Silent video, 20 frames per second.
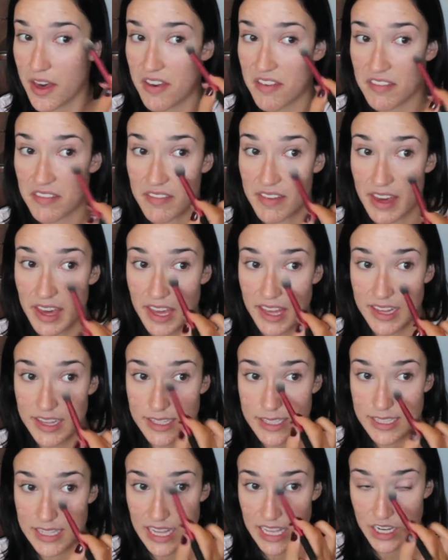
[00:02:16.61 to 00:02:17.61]

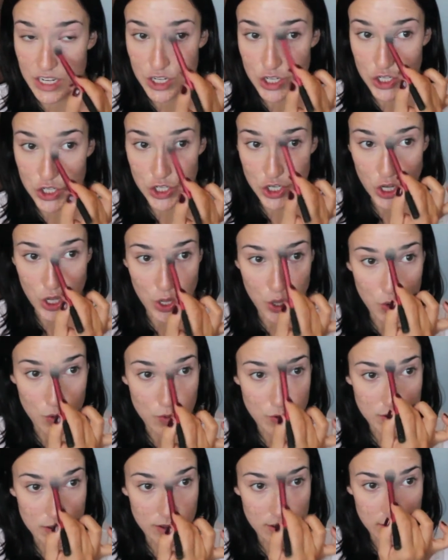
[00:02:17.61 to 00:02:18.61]
veins that
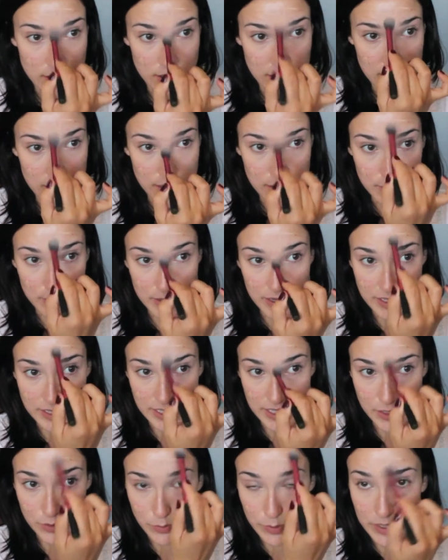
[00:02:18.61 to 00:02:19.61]
show, because
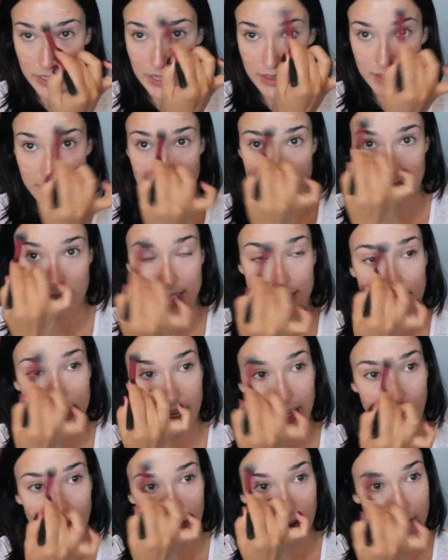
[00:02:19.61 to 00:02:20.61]
that's really thin
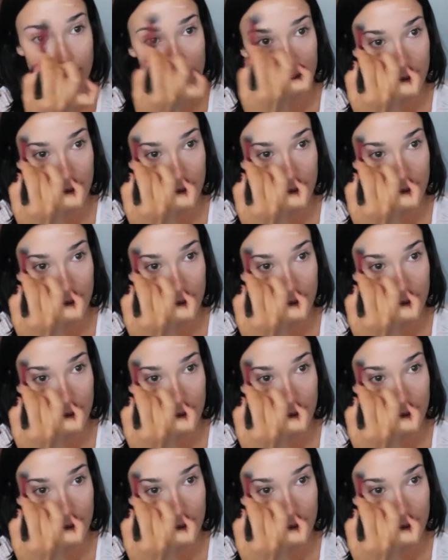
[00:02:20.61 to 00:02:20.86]
skin.